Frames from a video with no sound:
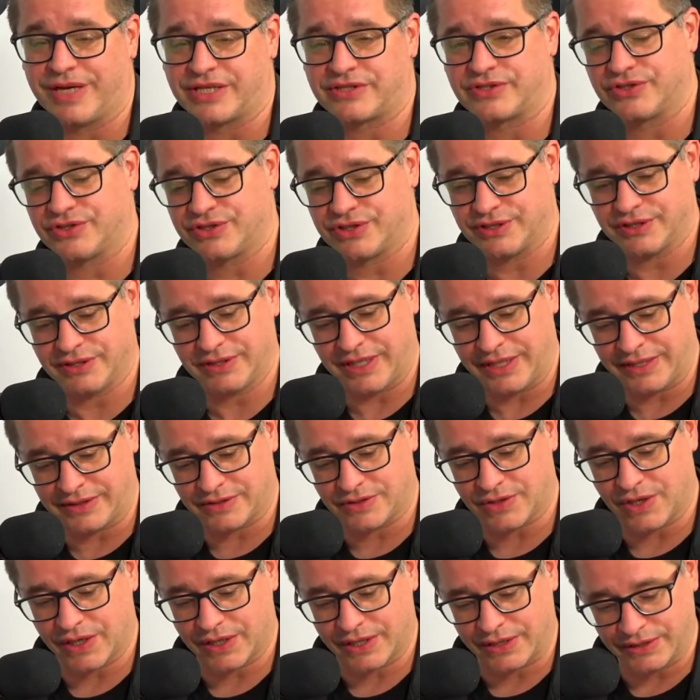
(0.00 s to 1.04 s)
and good
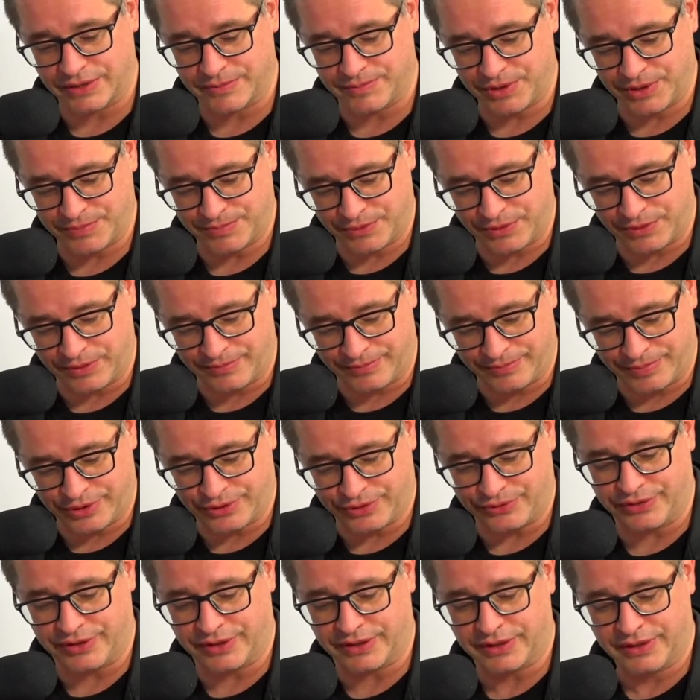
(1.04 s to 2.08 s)
messaging and talking to
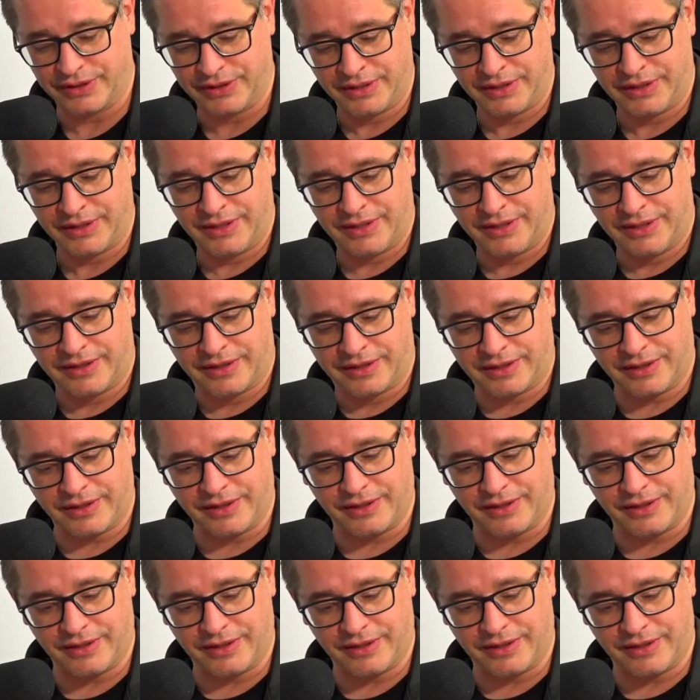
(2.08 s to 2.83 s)
people and building.